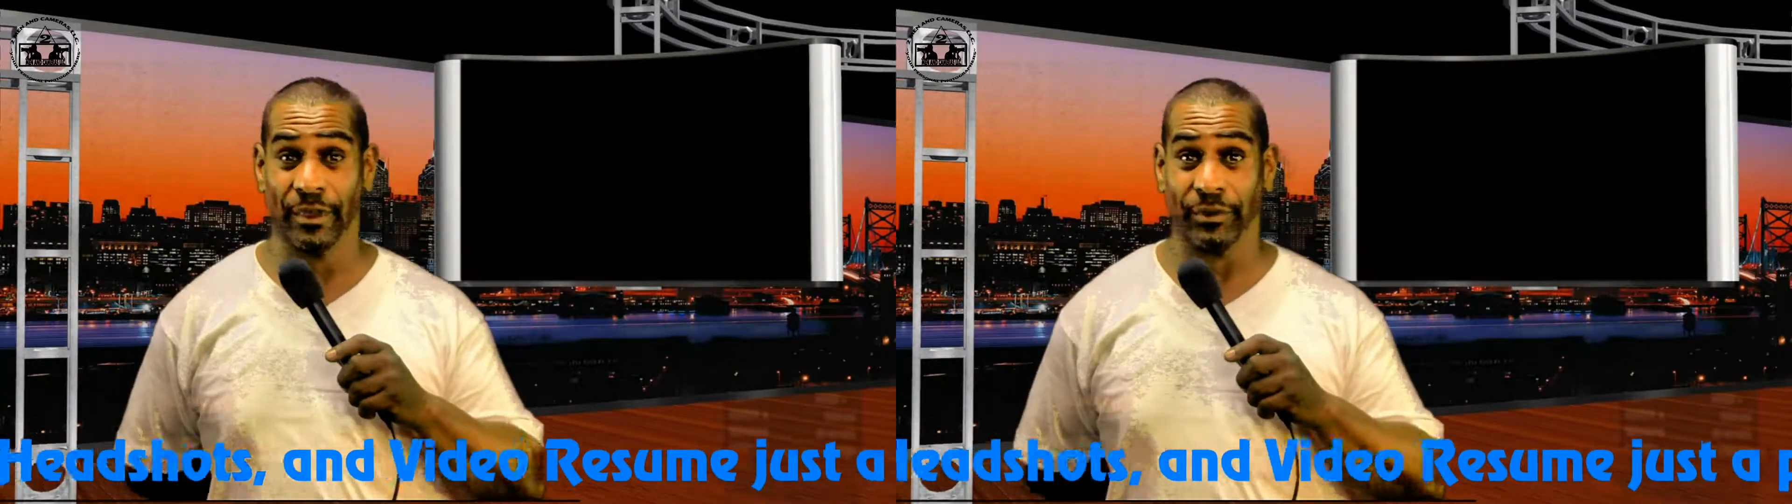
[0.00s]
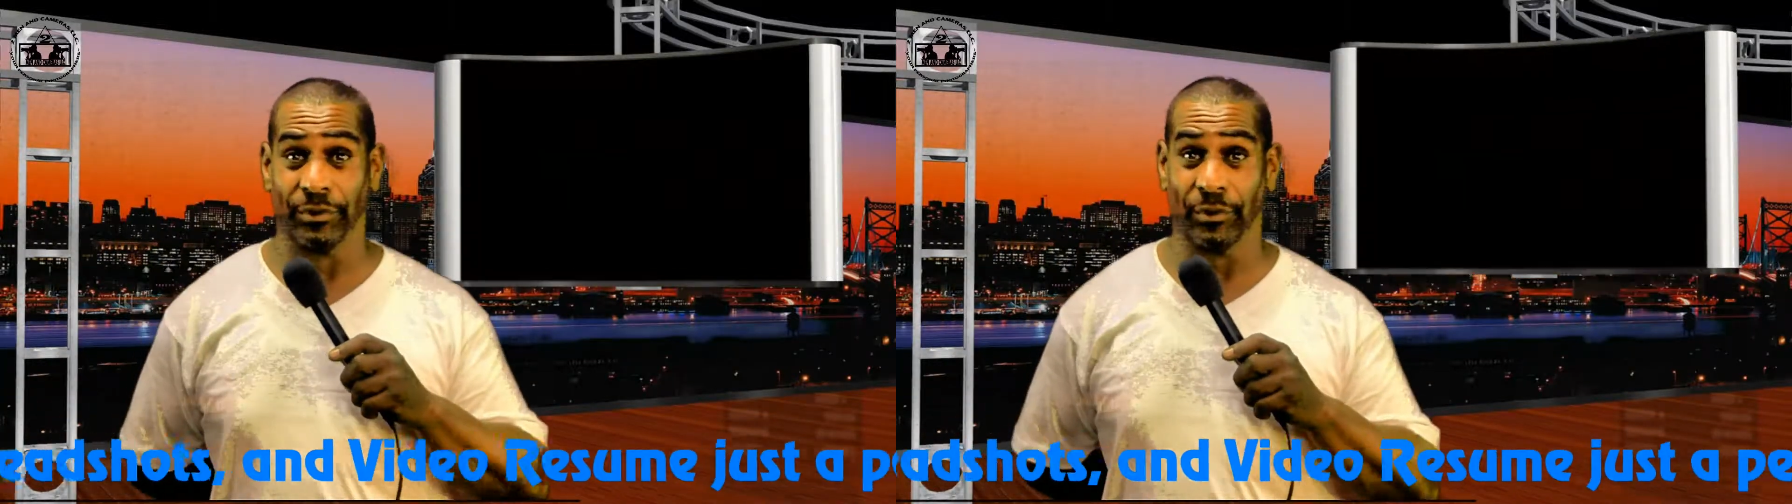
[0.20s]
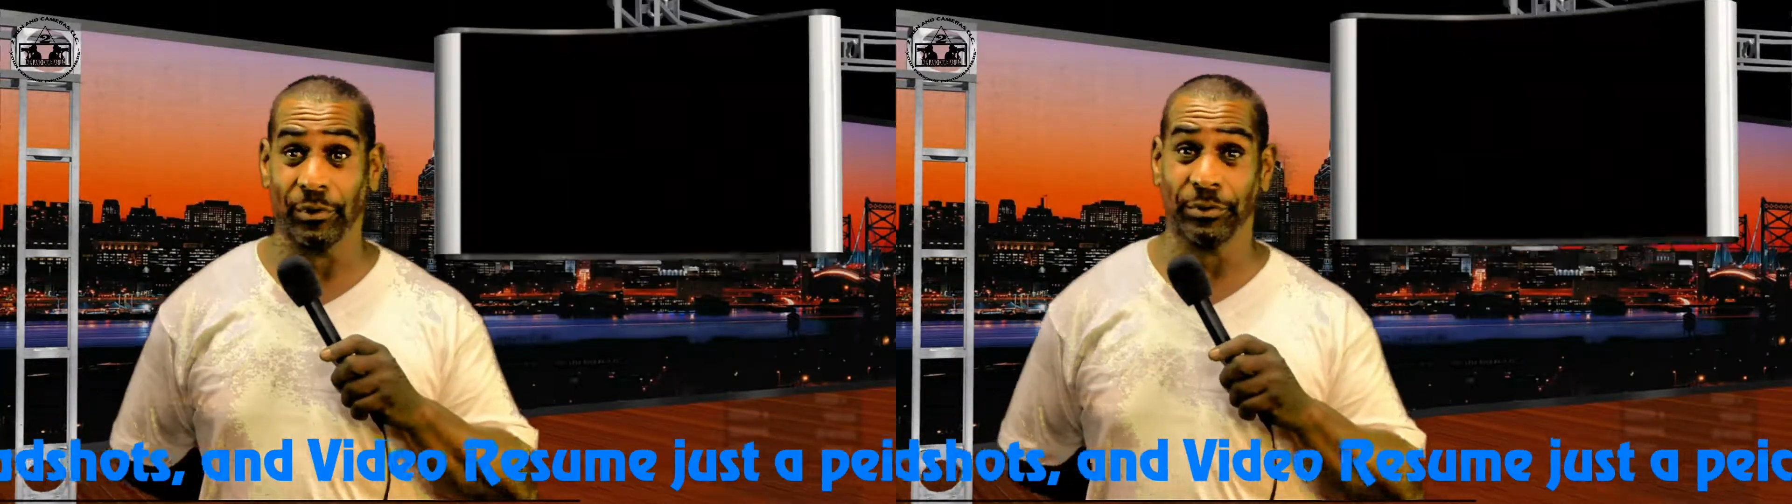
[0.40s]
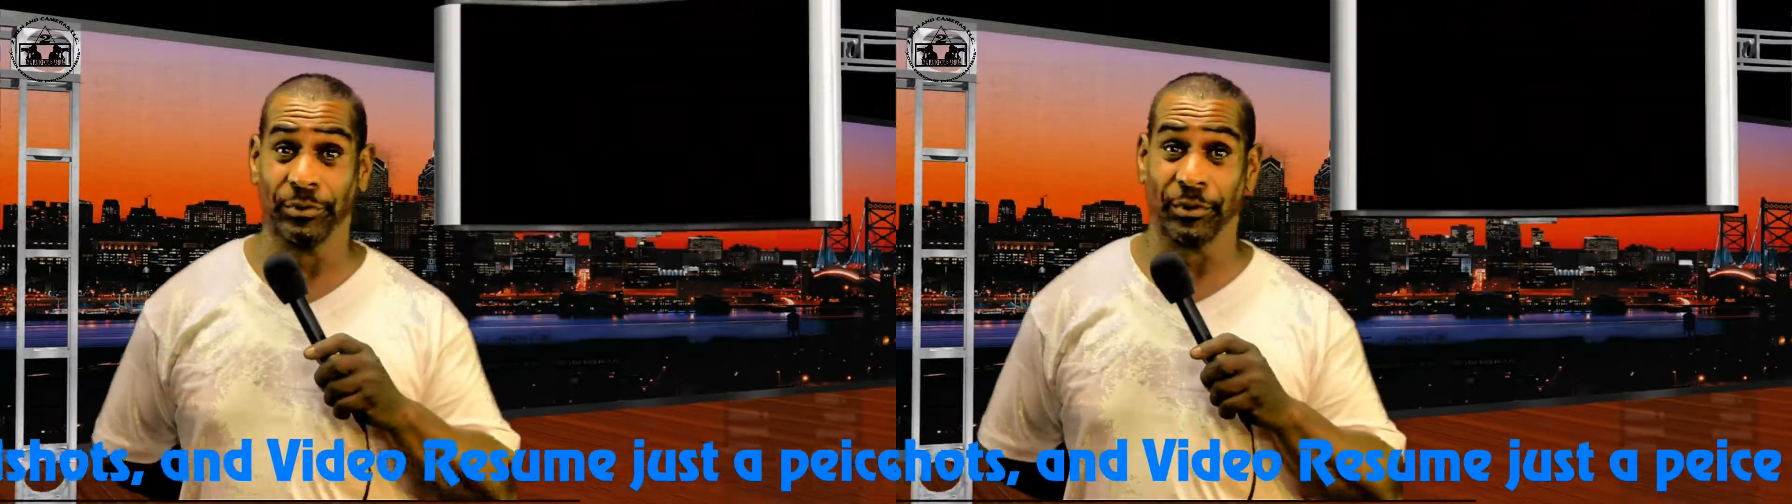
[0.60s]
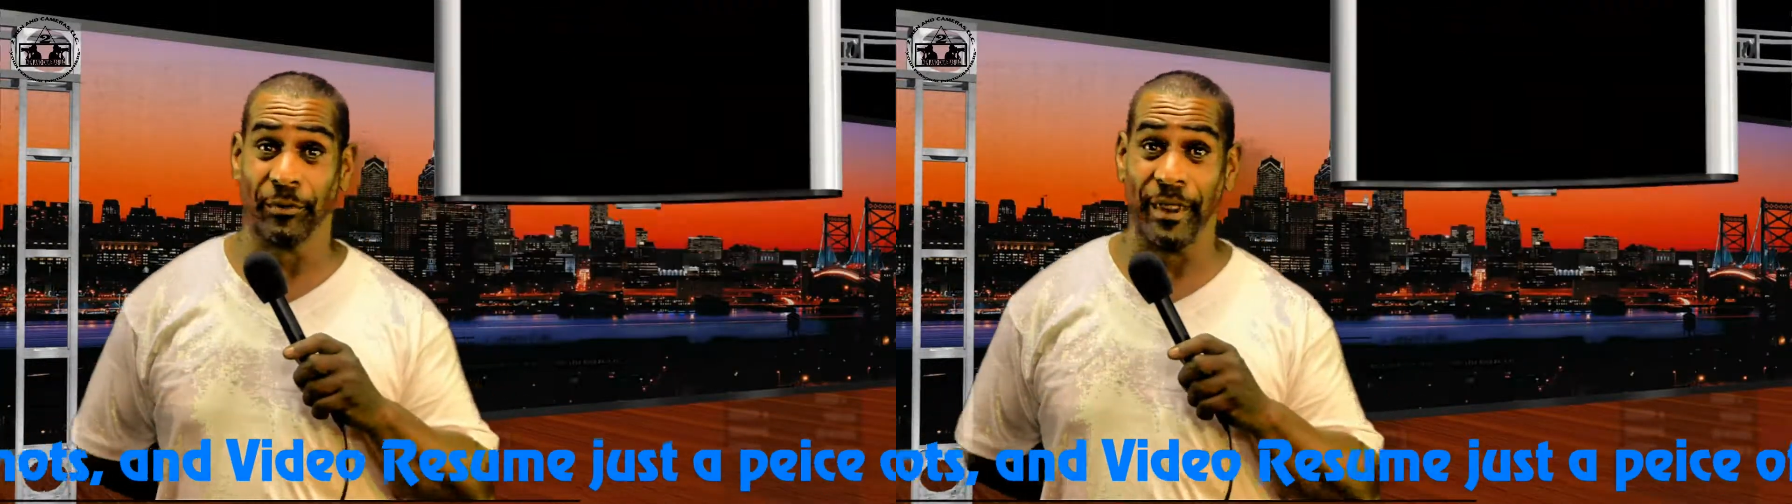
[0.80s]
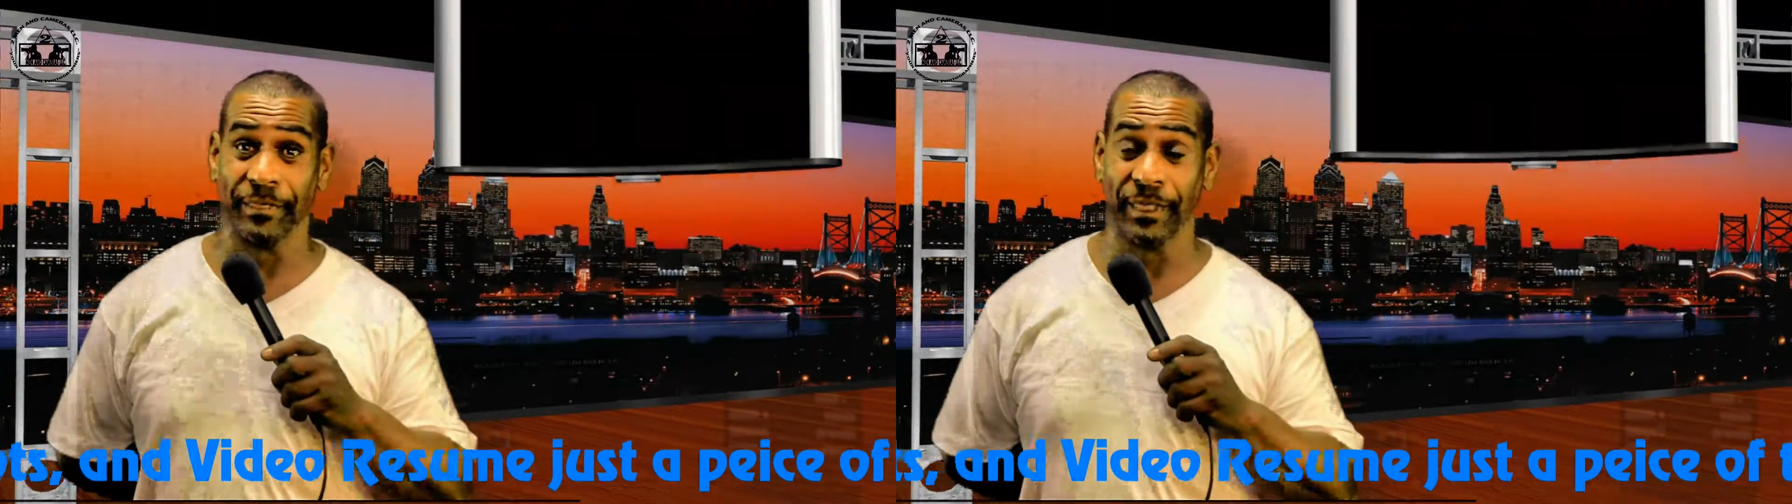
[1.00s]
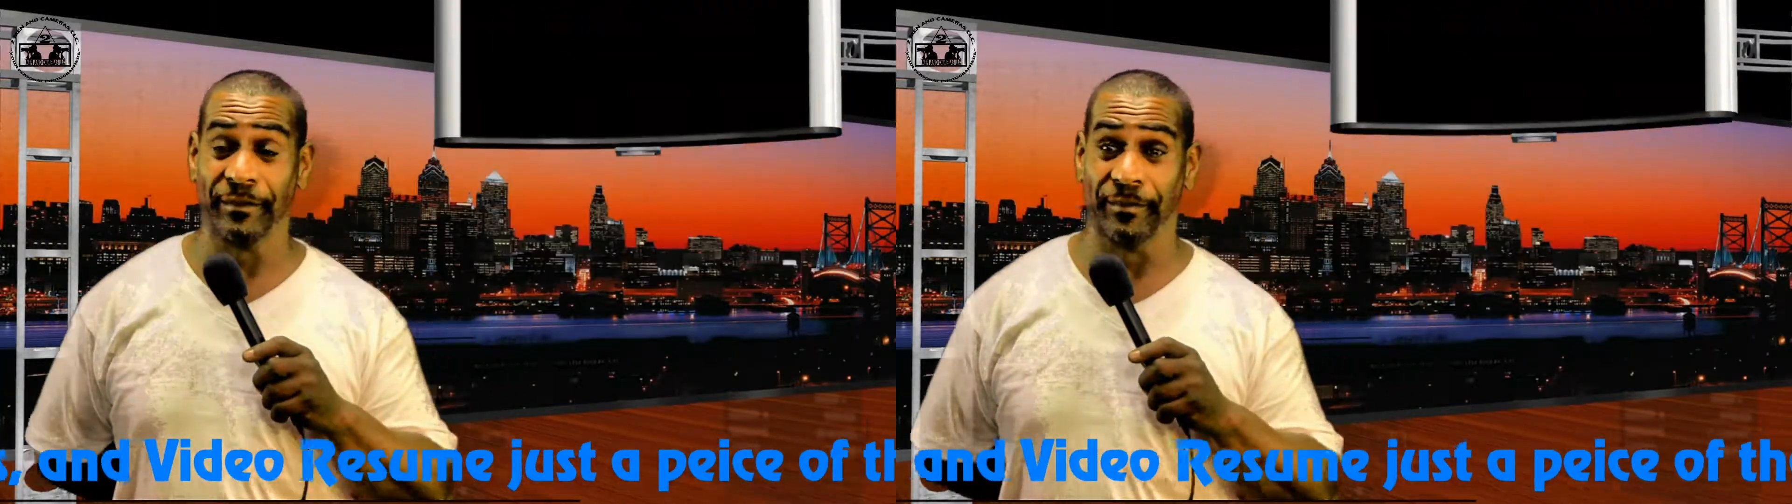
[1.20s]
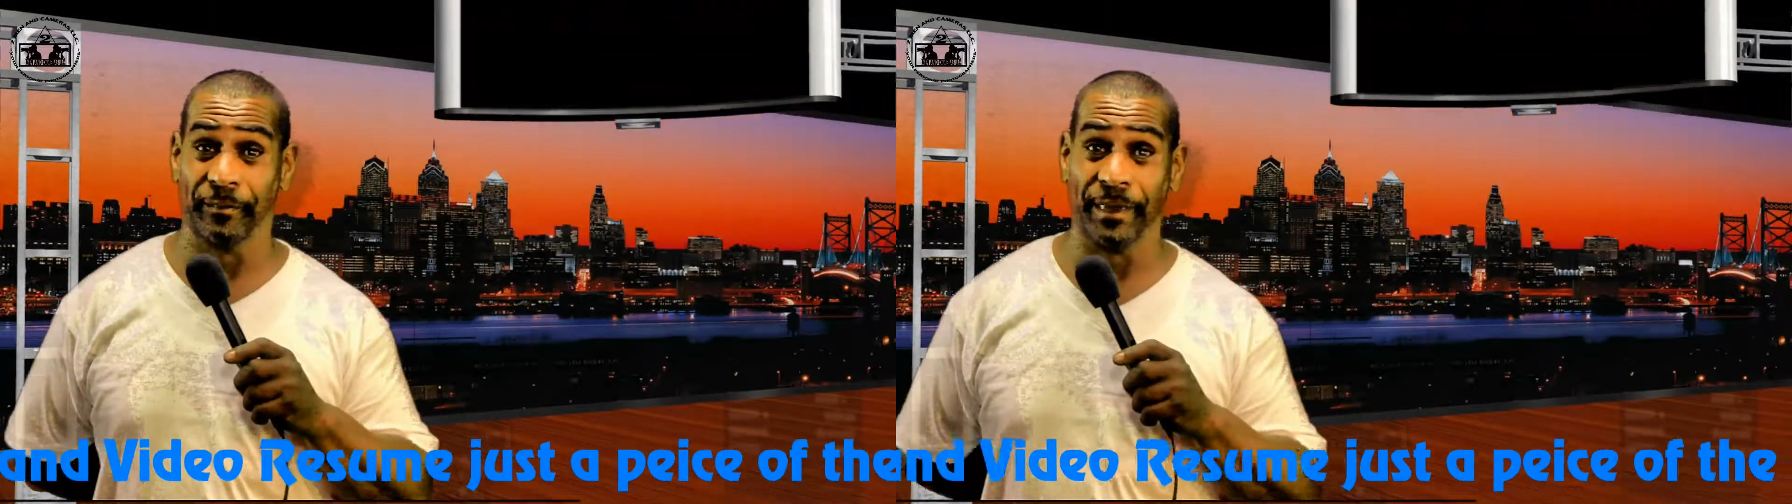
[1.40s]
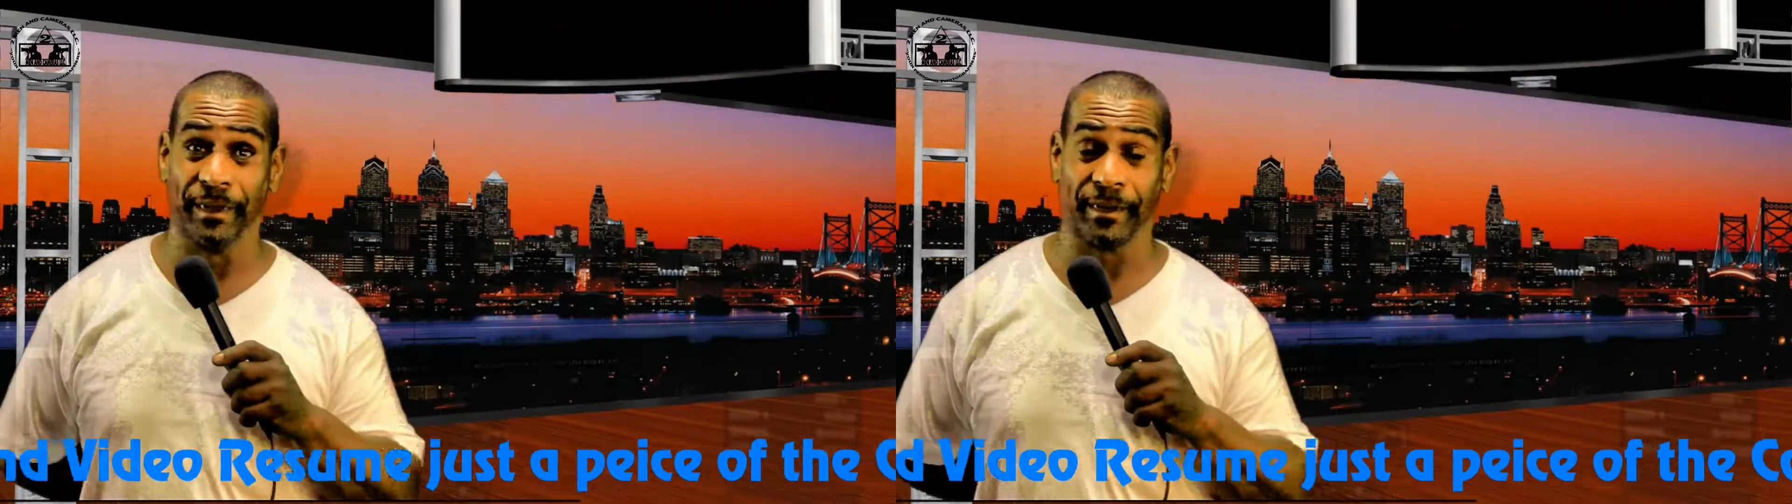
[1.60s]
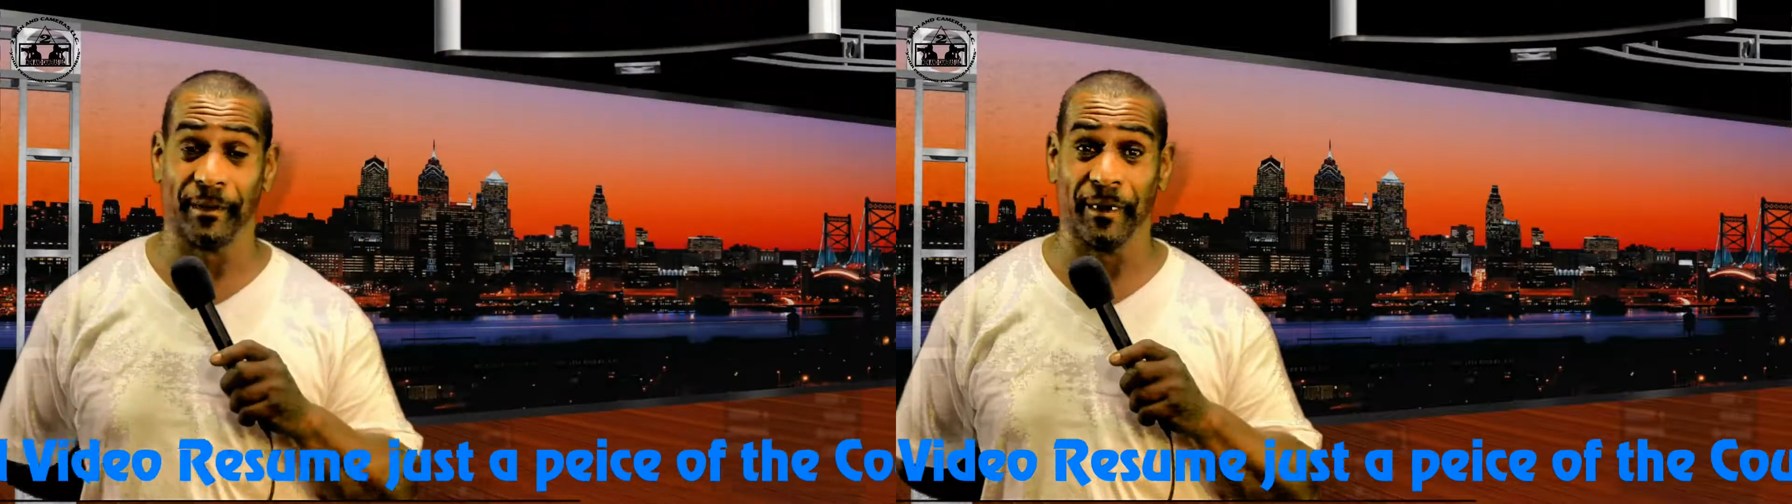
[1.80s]
So this was a great thing for me
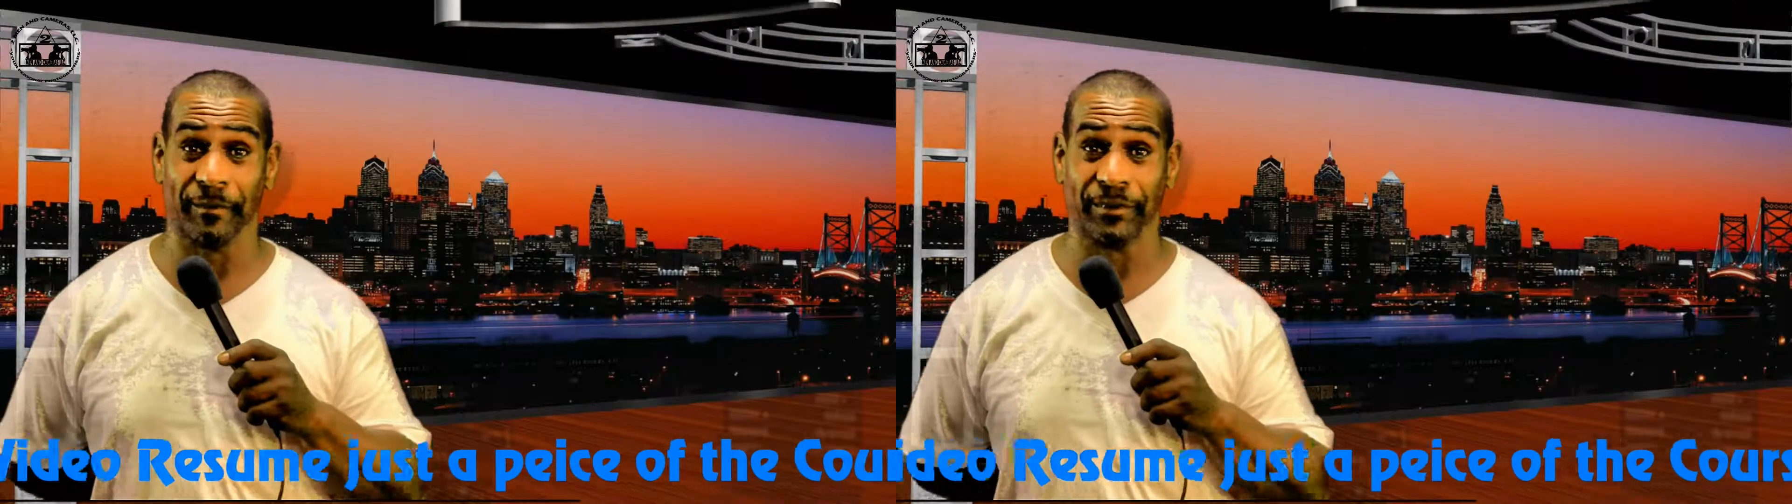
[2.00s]
to come up to